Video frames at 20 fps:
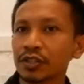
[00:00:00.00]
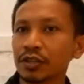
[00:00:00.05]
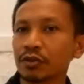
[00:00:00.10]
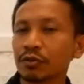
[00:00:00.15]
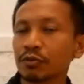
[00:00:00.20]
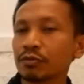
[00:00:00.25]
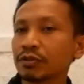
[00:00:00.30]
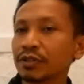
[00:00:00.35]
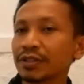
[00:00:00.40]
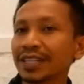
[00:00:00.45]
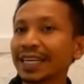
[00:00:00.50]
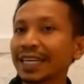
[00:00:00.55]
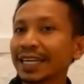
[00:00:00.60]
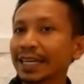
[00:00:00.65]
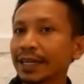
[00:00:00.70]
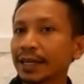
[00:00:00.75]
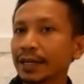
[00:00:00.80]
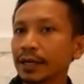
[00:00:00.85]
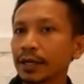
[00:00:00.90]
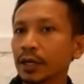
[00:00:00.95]

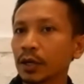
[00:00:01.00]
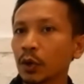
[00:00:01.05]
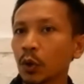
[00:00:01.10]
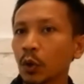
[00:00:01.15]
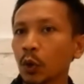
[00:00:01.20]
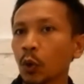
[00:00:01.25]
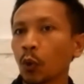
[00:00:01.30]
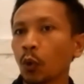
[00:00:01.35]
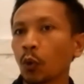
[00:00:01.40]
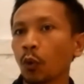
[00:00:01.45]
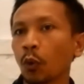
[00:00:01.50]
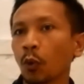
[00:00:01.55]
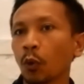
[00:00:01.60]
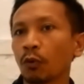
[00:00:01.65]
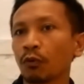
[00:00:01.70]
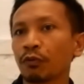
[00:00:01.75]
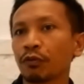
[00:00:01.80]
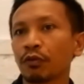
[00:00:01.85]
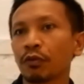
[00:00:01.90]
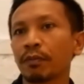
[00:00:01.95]
scrutiny
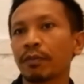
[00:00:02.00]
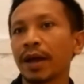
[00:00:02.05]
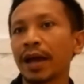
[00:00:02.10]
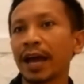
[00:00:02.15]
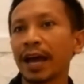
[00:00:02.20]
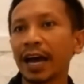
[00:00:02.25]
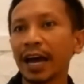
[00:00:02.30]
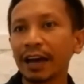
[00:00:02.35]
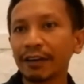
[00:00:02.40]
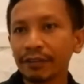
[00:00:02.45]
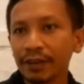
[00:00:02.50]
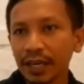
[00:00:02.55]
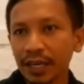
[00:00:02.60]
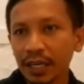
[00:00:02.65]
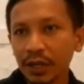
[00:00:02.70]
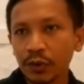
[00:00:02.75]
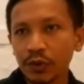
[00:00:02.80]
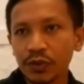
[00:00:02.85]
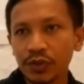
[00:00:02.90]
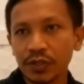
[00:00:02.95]
or from
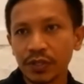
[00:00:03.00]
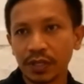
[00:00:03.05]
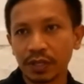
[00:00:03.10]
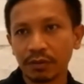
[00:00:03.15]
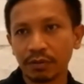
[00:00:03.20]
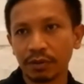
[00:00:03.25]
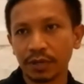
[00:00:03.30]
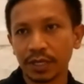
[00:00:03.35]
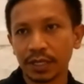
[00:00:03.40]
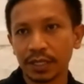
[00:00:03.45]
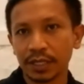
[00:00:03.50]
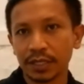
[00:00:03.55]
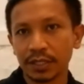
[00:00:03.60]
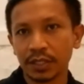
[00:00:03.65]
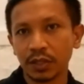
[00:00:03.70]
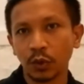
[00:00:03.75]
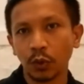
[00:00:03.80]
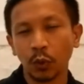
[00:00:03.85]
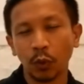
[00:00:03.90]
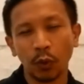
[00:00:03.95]
having your
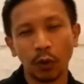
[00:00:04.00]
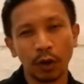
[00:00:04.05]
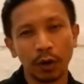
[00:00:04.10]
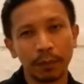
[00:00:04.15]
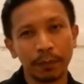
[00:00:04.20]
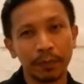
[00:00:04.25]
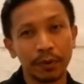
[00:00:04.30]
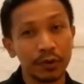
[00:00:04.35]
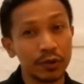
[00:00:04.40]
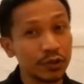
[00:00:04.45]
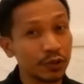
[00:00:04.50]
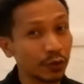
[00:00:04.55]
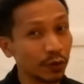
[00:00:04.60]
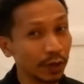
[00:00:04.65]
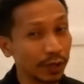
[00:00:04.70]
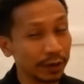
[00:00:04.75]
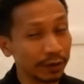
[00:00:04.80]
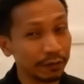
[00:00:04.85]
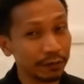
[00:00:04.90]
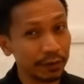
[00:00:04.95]
secrets or
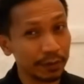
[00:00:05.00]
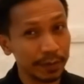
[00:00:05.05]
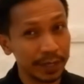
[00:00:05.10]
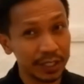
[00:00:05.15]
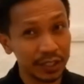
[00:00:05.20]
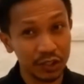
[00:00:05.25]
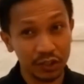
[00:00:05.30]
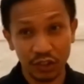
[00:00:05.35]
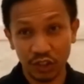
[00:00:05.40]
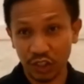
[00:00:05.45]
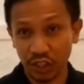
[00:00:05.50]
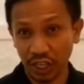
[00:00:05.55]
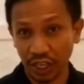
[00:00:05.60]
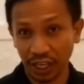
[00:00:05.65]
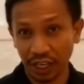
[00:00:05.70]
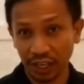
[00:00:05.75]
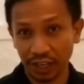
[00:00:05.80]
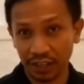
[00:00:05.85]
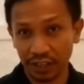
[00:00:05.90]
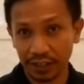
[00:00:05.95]
personal information
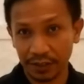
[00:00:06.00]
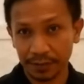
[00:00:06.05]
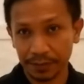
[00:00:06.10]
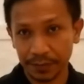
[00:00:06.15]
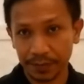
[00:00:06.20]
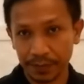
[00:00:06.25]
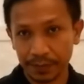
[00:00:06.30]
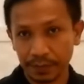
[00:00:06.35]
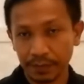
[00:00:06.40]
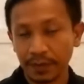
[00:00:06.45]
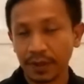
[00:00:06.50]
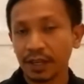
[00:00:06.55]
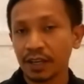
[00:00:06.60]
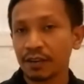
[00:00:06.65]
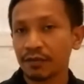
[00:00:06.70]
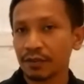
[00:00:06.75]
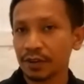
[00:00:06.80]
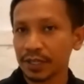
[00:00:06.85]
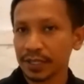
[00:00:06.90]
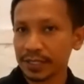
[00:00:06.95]
shared.
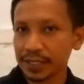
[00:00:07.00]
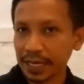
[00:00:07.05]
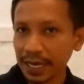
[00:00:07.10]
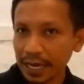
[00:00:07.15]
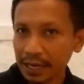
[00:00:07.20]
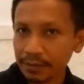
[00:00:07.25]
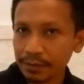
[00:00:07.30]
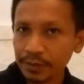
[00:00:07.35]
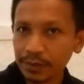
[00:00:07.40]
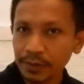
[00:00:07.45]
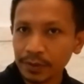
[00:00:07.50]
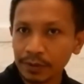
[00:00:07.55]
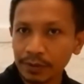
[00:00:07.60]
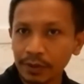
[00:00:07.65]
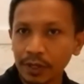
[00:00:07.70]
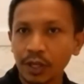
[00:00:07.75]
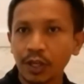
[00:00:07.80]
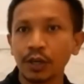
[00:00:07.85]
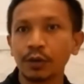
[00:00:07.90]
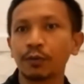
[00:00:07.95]
For
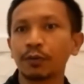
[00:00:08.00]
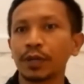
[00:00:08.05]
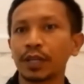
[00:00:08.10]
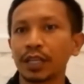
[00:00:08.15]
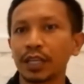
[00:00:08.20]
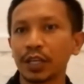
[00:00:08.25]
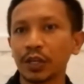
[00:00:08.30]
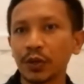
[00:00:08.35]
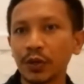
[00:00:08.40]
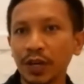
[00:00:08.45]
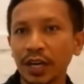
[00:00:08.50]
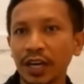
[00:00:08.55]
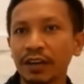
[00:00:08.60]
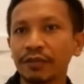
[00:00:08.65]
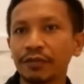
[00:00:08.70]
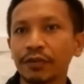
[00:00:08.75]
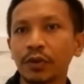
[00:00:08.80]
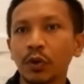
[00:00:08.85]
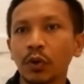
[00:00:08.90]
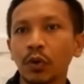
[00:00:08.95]
example, when you
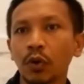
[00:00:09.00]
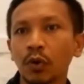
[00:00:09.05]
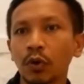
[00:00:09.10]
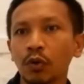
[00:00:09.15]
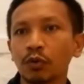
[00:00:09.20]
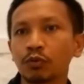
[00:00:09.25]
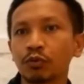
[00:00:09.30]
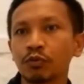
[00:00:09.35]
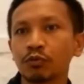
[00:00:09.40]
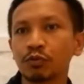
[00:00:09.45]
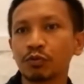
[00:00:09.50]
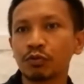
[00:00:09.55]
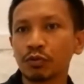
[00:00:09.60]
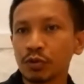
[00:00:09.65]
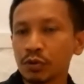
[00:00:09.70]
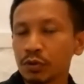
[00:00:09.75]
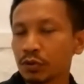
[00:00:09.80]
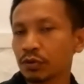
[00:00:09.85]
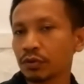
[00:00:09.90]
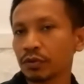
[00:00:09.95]
have your
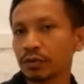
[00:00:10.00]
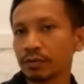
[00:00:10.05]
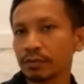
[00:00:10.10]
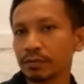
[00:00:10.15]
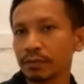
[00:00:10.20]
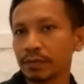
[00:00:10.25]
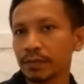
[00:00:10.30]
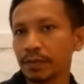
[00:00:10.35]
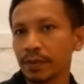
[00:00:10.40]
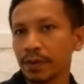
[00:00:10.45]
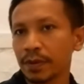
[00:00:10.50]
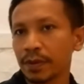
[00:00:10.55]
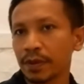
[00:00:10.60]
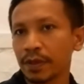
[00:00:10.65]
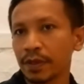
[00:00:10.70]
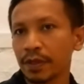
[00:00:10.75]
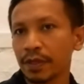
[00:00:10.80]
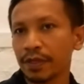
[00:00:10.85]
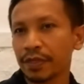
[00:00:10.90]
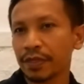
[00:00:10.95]
own room
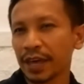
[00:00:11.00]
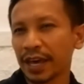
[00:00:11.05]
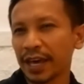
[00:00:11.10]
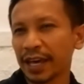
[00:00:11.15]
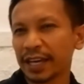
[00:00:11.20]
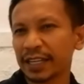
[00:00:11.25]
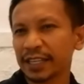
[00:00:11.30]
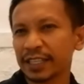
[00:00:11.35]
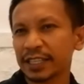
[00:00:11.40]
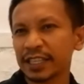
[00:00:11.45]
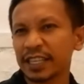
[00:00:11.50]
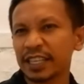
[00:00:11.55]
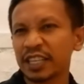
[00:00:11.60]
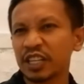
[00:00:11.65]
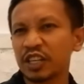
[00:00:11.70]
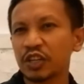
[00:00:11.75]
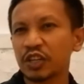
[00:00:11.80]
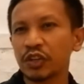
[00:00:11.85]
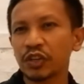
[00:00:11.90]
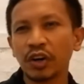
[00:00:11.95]
that
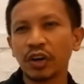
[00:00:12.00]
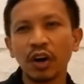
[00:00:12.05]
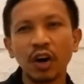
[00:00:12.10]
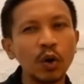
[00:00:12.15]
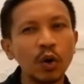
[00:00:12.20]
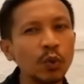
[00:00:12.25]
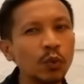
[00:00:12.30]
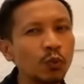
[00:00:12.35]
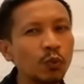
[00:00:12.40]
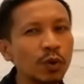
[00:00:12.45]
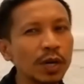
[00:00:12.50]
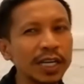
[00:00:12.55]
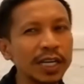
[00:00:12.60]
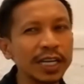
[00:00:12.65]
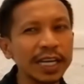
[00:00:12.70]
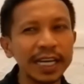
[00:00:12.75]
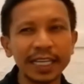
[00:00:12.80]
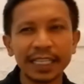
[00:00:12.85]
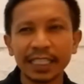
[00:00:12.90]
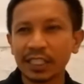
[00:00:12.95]
no
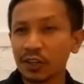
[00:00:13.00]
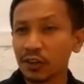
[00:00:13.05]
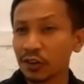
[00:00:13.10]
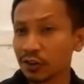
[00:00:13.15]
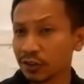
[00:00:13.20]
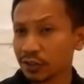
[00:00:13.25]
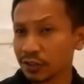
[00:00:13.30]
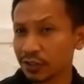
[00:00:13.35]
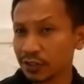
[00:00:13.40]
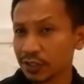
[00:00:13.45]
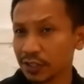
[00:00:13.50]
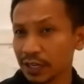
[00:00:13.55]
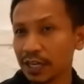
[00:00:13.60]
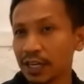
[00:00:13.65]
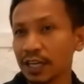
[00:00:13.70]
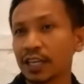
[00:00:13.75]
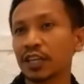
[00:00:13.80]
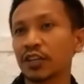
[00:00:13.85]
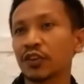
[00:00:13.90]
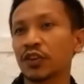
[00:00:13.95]
one enters
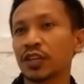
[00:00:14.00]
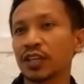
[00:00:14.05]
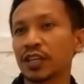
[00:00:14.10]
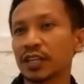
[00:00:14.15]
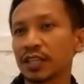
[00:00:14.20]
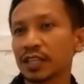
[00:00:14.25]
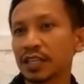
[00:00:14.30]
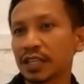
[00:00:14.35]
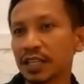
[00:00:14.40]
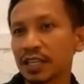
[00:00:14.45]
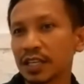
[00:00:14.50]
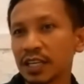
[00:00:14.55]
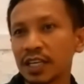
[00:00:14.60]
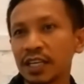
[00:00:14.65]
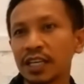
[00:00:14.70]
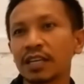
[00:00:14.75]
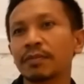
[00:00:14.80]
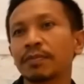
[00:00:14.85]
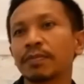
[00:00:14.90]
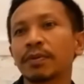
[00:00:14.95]
and you can
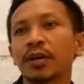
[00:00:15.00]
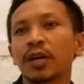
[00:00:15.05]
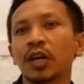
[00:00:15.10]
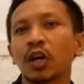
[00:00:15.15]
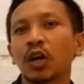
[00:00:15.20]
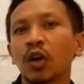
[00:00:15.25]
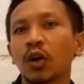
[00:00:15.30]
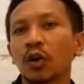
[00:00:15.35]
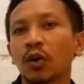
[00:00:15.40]
keep